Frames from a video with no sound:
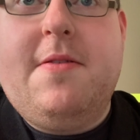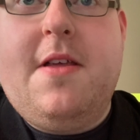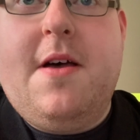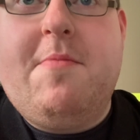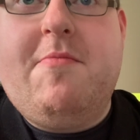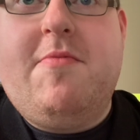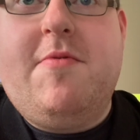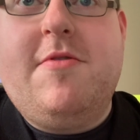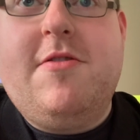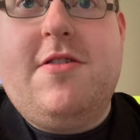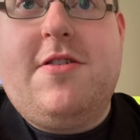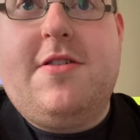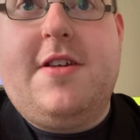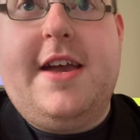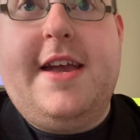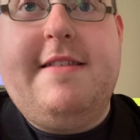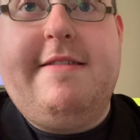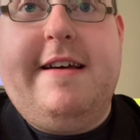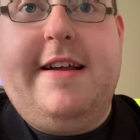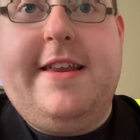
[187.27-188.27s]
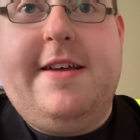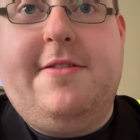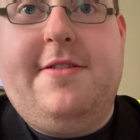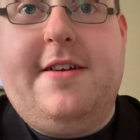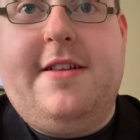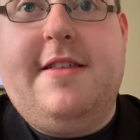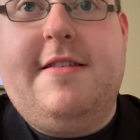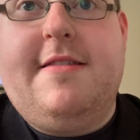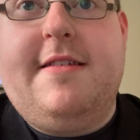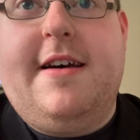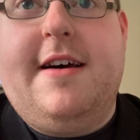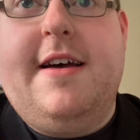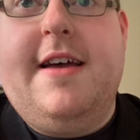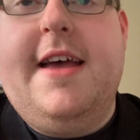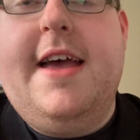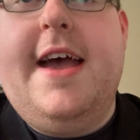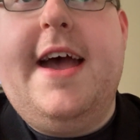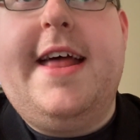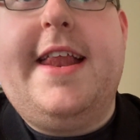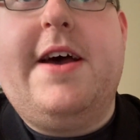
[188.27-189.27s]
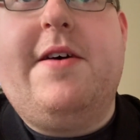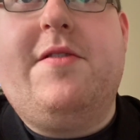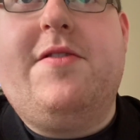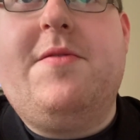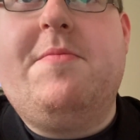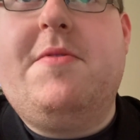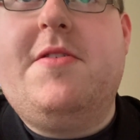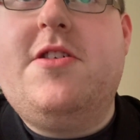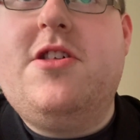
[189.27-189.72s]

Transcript: a British Italian dancer, and now also the